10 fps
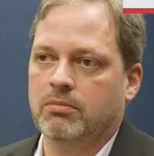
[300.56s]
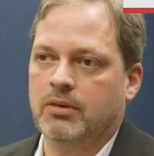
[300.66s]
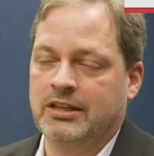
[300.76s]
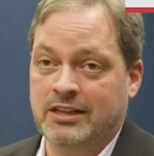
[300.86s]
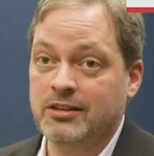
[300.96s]
A
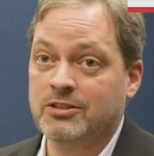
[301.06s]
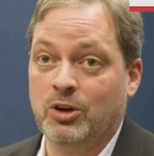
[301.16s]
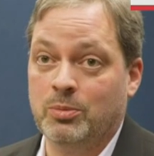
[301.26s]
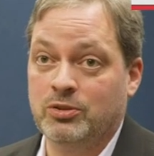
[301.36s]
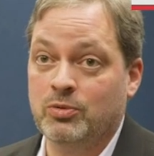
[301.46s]

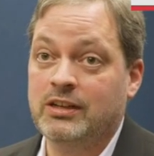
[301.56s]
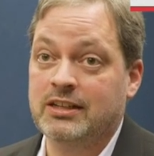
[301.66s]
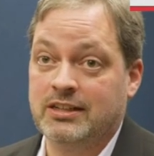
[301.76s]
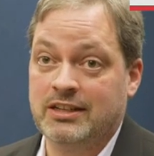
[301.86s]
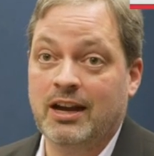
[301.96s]
telescope is really a
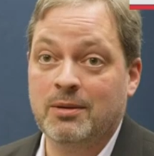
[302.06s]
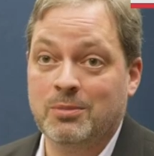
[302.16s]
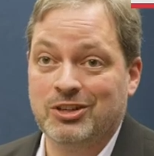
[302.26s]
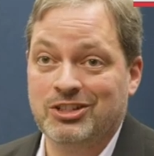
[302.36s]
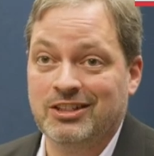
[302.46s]
time
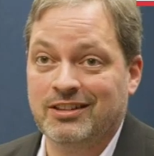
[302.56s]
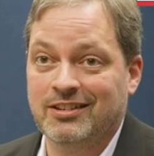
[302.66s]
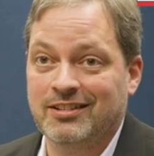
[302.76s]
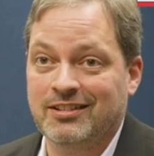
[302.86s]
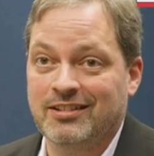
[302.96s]
machine.
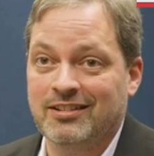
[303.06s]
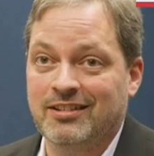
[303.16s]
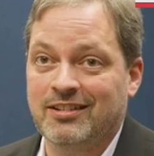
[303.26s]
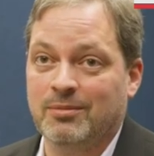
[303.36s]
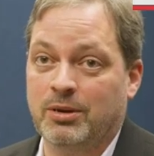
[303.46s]

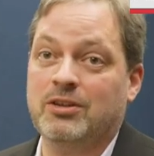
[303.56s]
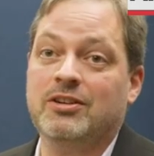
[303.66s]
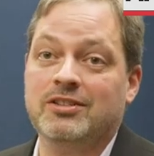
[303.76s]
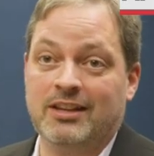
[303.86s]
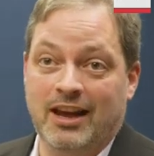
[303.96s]

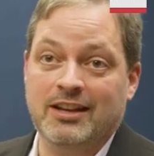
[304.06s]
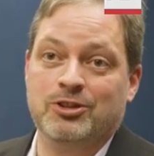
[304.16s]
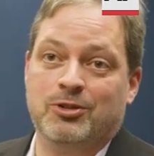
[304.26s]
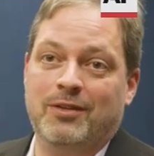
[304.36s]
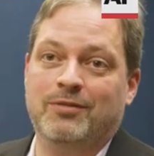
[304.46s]
Because light
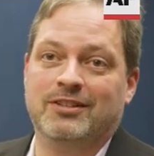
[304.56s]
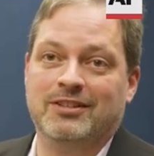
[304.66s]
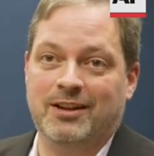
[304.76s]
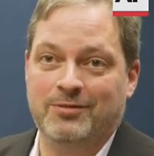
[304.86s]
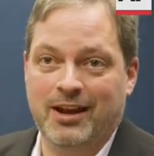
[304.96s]
travels at
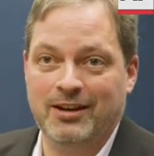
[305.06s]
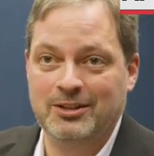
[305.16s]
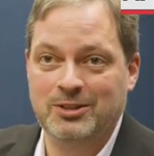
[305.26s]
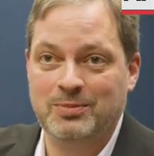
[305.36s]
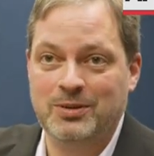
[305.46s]
a finite
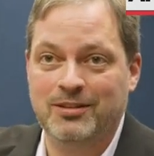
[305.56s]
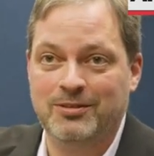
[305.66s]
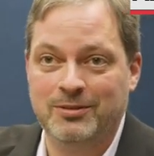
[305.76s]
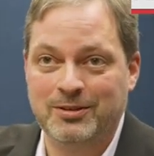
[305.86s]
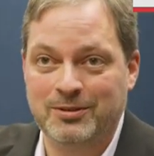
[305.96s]
speed
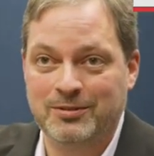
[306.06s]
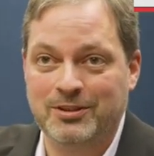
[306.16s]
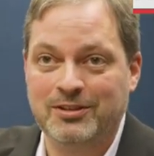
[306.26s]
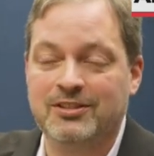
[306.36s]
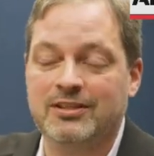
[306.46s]
through the
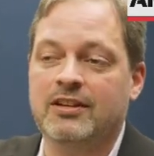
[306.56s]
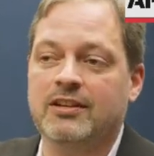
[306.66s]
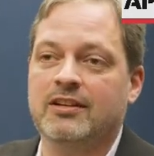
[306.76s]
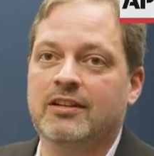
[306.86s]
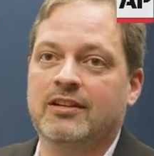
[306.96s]
universe,
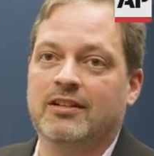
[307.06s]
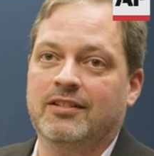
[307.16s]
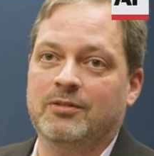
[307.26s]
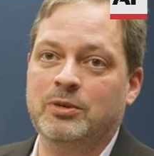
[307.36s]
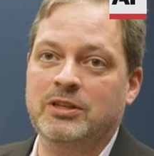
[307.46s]

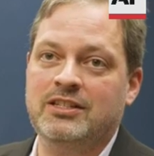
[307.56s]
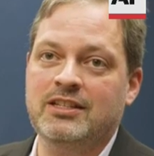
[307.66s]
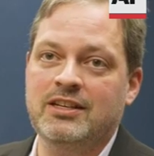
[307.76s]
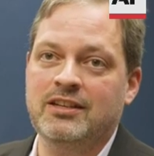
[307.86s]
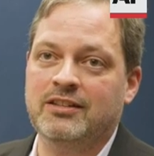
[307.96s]
we
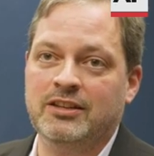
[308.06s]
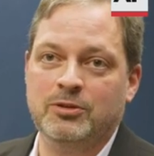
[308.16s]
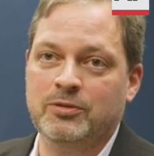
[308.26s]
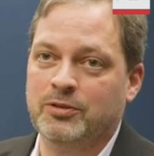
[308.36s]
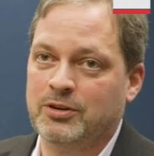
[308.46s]
see the
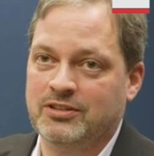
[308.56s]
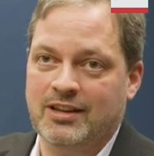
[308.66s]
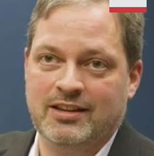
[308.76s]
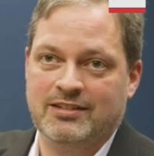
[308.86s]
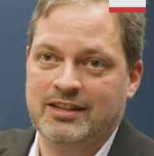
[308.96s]
universe
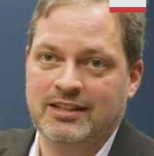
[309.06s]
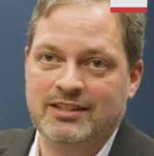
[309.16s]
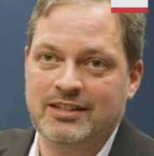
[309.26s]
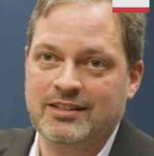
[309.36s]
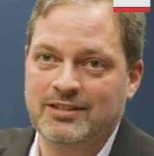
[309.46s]
as it
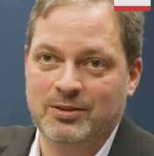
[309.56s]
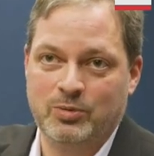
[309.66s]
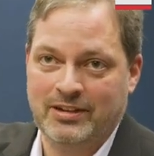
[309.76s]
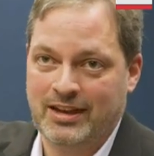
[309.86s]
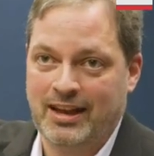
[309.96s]
existed
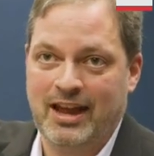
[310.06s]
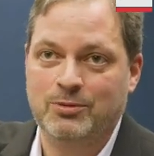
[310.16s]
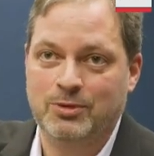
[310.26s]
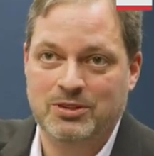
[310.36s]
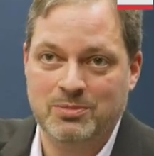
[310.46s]
when that light
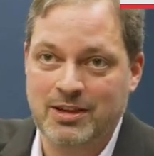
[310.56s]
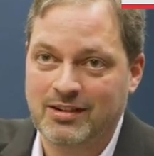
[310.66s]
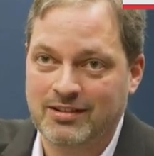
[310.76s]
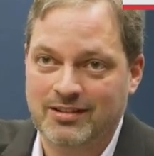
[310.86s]
was emitted.